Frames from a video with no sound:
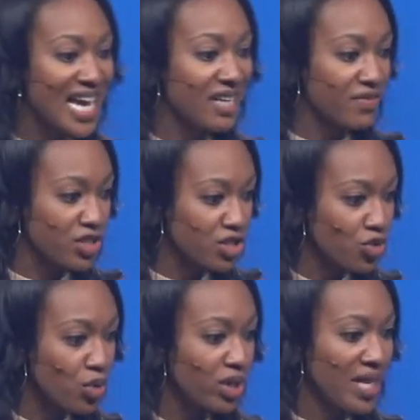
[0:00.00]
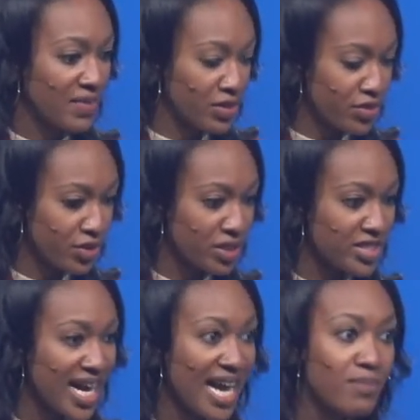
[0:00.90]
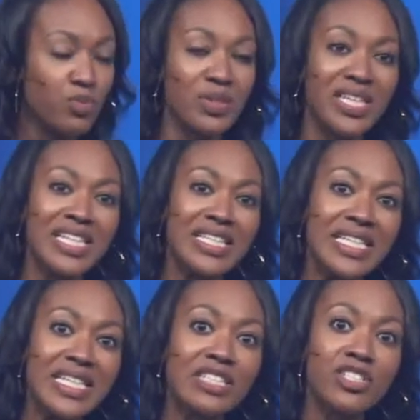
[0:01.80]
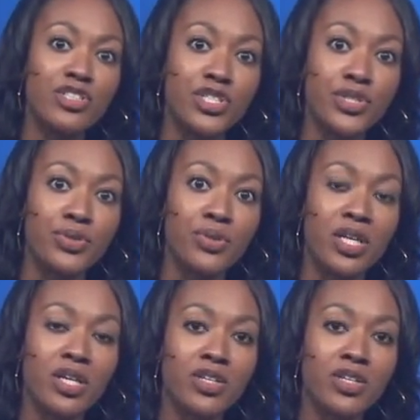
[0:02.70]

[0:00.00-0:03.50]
out of the soil at those certain times, what they needed to do